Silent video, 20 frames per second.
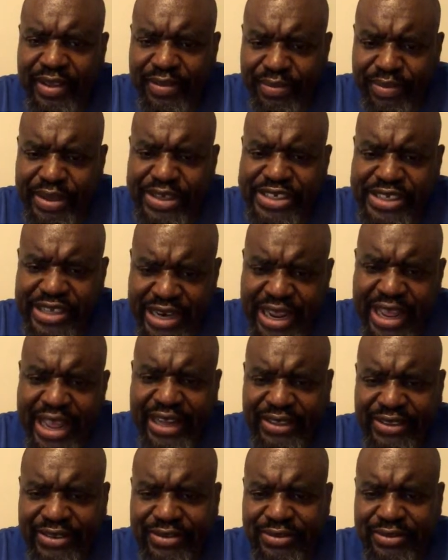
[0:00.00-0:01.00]
Picture that.
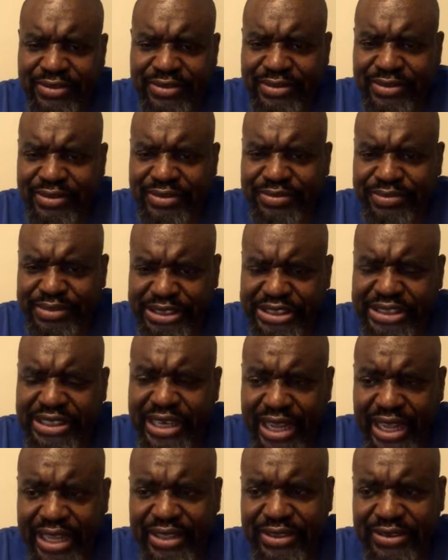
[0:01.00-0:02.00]
Picture
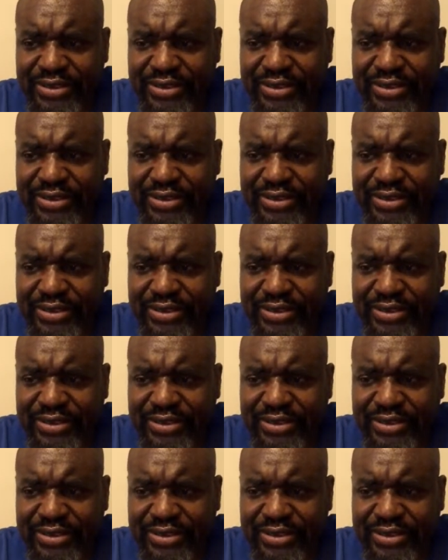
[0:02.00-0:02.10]
that.